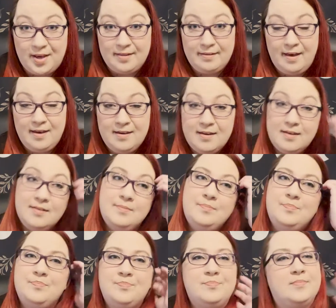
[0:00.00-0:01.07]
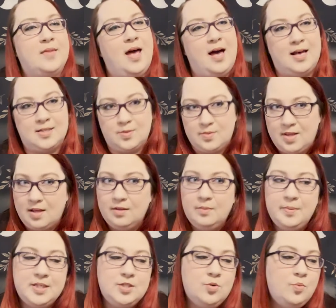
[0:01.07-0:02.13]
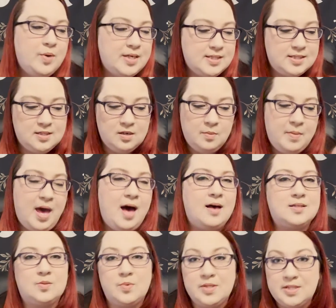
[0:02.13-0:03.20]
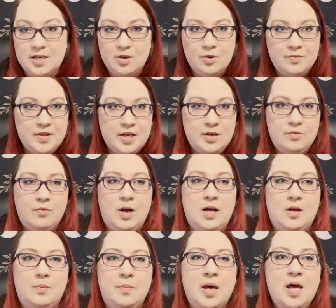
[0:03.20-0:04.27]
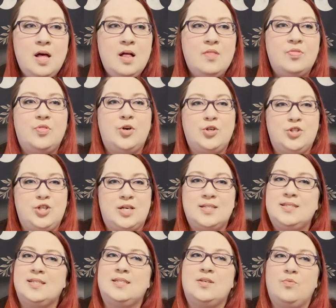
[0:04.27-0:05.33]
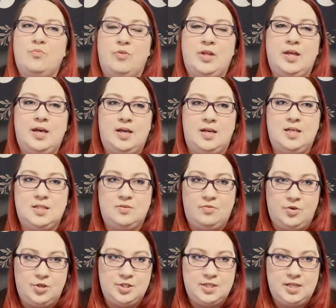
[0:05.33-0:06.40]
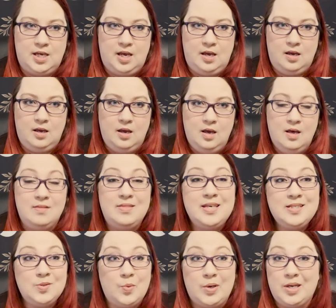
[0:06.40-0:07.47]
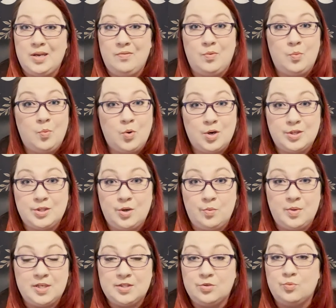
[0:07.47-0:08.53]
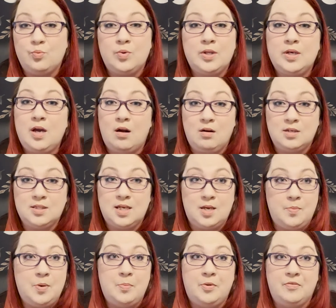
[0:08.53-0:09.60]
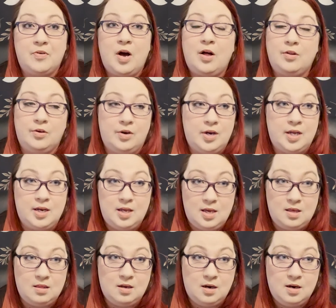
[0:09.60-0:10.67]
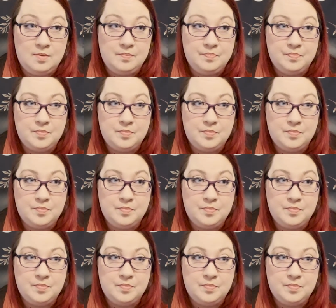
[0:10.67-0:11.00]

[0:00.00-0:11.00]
I like? As with Elemental Wisdom, as with Tarot of the Hidden Realm, there just isn't really any diversity. This one even more so because there really aren't any people of color in it either.